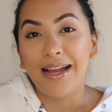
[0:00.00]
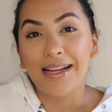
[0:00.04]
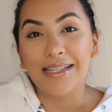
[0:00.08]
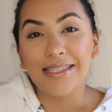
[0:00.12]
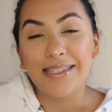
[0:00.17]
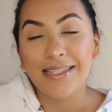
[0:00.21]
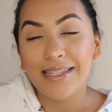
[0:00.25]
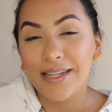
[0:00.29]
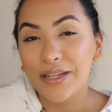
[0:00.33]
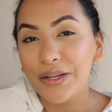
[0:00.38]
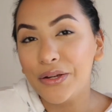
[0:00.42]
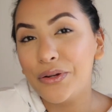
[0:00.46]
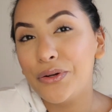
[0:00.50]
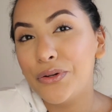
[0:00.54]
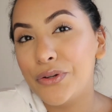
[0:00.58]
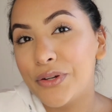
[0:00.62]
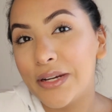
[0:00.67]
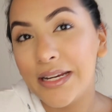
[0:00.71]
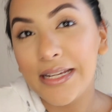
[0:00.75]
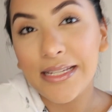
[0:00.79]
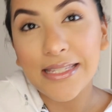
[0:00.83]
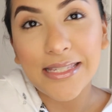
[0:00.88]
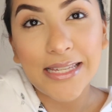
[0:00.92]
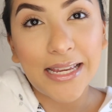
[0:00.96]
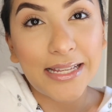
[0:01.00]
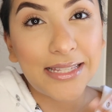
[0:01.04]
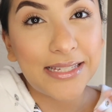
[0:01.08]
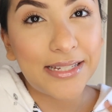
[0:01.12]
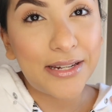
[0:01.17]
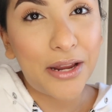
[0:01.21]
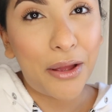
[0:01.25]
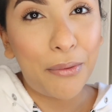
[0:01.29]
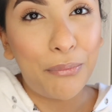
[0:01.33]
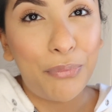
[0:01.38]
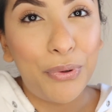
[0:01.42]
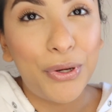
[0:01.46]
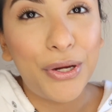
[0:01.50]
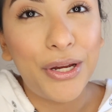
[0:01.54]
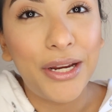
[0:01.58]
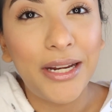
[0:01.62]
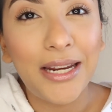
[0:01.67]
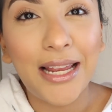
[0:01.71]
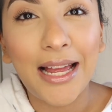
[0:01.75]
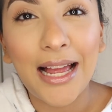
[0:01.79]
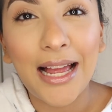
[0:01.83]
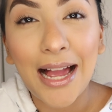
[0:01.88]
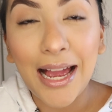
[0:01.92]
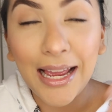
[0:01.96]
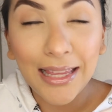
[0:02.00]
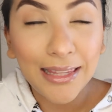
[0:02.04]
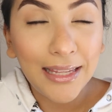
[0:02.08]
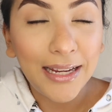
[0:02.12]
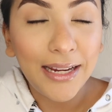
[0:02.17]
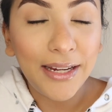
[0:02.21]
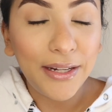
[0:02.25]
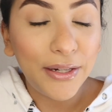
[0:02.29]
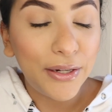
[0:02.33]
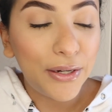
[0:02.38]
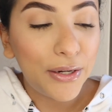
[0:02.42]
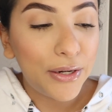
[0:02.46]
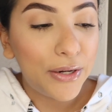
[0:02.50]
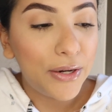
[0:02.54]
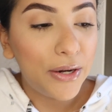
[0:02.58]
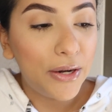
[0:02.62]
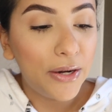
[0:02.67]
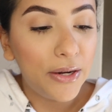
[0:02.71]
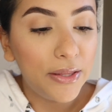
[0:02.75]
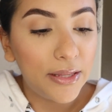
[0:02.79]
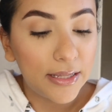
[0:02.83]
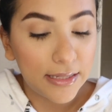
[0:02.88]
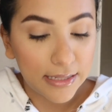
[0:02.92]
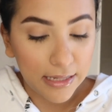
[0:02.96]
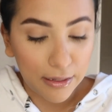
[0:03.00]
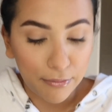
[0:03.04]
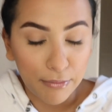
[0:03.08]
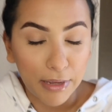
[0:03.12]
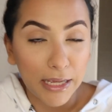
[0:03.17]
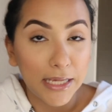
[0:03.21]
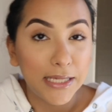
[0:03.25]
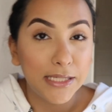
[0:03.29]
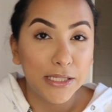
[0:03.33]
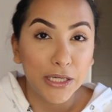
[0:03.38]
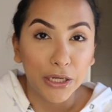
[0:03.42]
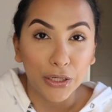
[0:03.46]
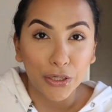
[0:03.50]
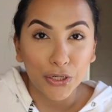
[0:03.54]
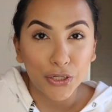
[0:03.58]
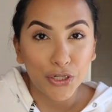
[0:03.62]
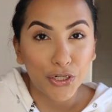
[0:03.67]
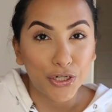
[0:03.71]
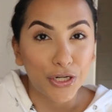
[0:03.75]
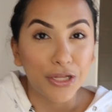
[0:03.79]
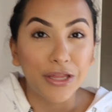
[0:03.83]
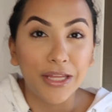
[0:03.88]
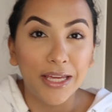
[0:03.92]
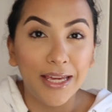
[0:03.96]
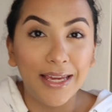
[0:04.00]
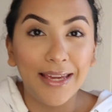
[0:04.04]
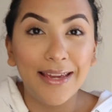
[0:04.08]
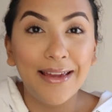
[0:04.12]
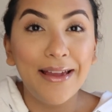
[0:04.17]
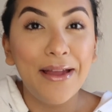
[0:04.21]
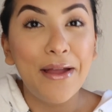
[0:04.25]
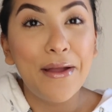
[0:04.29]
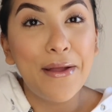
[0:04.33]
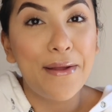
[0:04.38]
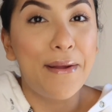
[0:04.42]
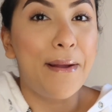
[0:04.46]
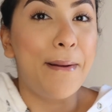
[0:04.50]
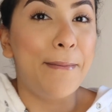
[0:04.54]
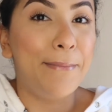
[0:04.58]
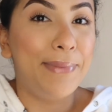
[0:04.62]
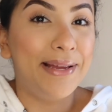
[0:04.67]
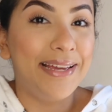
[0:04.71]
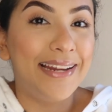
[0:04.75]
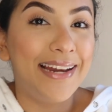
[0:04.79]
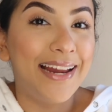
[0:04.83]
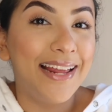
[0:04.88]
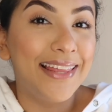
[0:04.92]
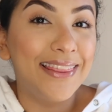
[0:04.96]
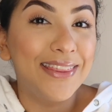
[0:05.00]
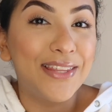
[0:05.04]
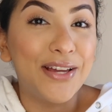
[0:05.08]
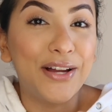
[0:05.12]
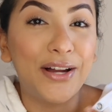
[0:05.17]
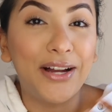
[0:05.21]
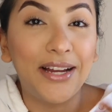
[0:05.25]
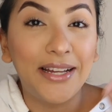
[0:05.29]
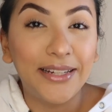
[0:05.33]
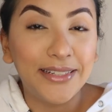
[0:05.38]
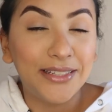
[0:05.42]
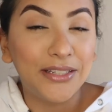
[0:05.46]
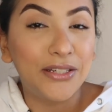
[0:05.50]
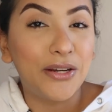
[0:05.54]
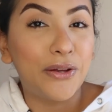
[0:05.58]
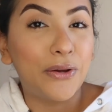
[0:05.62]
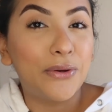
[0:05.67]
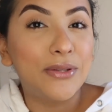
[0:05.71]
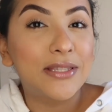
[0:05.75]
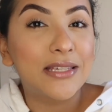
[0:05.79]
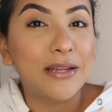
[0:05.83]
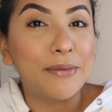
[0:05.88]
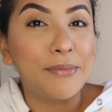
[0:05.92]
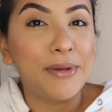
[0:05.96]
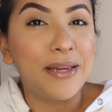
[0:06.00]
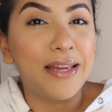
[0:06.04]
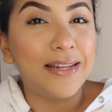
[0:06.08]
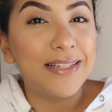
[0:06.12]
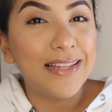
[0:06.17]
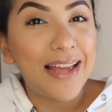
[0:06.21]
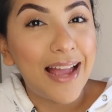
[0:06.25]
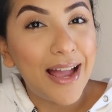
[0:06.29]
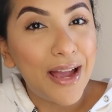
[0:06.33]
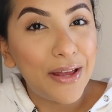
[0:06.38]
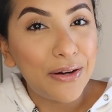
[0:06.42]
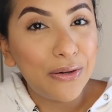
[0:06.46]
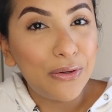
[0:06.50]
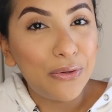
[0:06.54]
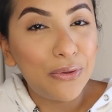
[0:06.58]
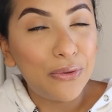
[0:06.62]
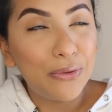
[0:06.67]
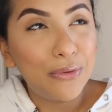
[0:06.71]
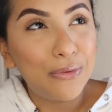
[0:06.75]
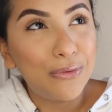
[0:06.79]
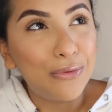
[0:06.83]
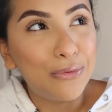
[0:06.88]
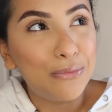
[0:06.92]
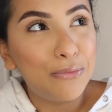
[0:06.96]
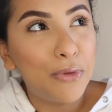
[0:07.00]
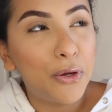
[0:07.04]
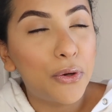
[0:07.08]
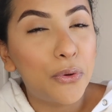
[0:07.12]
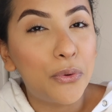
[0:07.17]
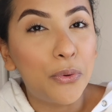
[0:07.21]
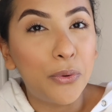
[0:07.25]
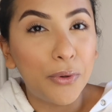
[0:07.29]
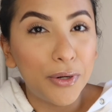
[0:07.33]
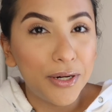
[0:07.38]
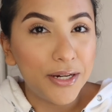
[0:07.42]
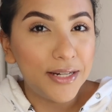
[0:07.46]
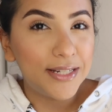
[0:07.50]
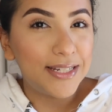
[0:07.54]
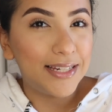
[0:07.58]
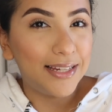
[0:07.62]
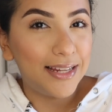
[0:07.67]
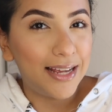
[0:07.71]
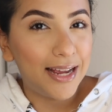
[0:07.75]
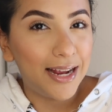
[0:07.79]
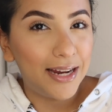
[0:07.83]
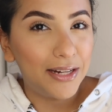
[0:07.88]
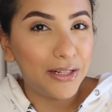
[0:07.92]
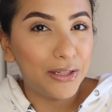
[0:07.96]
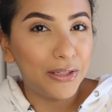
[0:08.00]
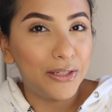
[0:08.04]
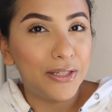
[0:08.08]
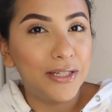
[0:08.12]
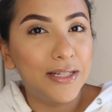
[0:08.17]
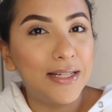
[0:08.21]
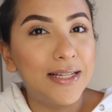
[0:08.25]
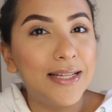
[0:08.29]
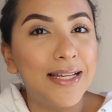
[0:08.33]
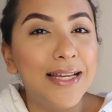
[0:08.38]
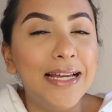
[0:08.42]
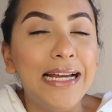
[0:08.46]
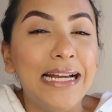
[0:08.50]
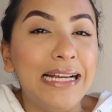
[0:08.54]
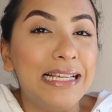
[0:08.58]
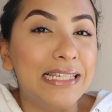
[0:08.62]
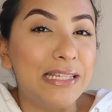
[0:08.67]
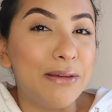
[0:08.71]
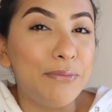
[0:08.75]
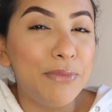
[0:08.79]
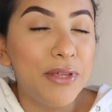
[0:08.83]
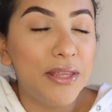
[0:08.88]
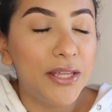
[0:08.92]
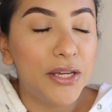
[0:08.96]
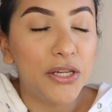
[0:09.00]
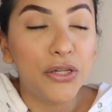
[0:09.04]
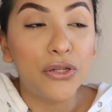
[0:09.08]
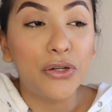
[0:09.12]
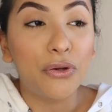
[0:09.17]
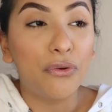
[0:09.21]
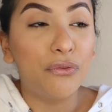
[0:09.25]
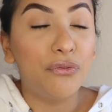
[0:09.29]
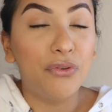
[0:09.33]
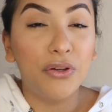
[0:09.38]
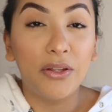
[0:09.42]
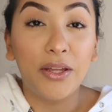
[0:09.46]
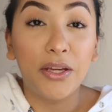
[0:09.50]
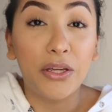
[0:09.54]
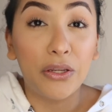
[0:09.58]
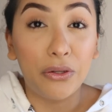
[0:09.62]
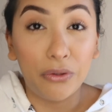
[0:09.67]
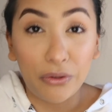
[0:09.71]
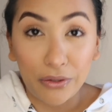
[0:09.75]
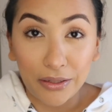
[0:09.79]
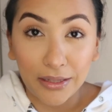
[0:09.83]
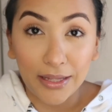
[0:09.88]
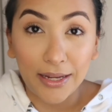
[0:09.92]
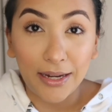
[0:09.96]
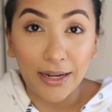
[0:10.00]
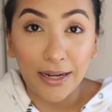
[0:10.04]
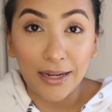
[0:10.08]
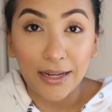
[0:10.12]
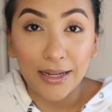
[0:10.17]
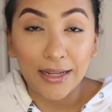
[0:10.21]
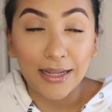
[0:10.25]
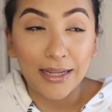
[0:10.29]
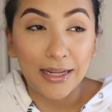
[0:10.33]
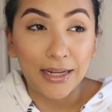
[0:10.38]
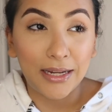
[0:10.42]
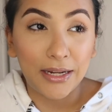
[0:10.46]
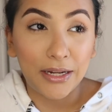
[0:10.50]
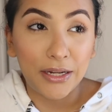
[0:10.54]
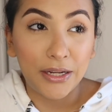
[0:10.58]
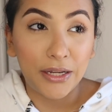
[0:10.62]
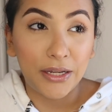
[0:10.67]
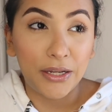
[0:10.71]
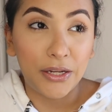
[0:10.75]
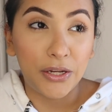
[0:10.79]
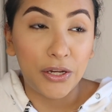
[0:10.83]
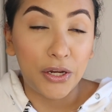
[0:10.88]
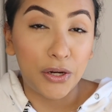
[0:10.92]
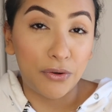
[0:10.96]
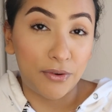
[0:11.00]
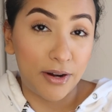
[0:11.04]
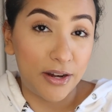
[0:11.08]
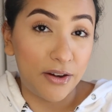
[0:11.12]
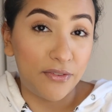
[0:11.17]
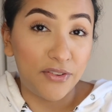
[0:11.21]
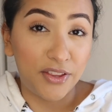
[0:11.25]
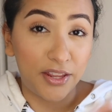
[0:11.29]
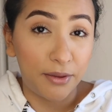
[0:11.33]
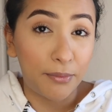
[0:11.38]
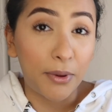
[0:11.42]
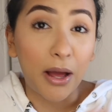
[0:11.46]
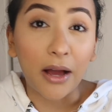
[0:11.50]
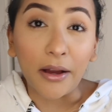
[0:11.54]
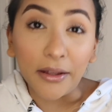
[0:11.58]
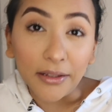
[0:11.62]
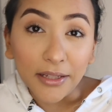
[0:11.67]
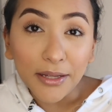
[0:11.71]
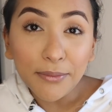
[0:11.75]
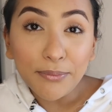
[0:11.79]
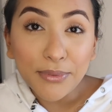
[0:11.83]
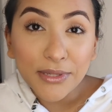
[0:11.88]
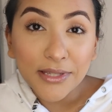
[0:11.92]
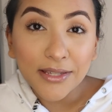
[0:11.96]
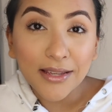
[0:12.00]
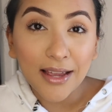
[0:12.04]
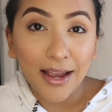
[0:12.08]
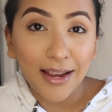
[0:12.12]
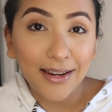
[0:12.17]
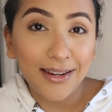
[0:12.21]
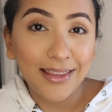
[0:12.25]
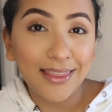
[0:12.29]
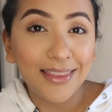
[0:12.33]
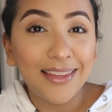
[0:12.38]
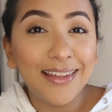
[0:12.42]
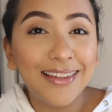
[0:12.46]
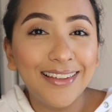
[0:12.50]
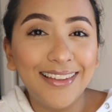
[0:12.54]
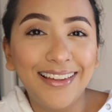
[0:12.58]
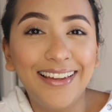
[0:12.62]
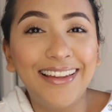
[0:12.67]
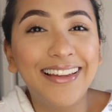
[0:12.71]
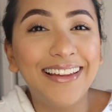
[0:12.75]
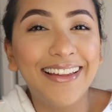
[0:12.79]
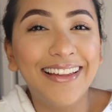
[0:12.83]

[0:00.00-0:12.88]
I didn't go crazy. I did not put eyeliner. That's like my signature thing. But I thought, you know, it's gonna be an at-home quarantine kind of look, something that you don't feel like you look like you're ready for the apocalypse kind of thing.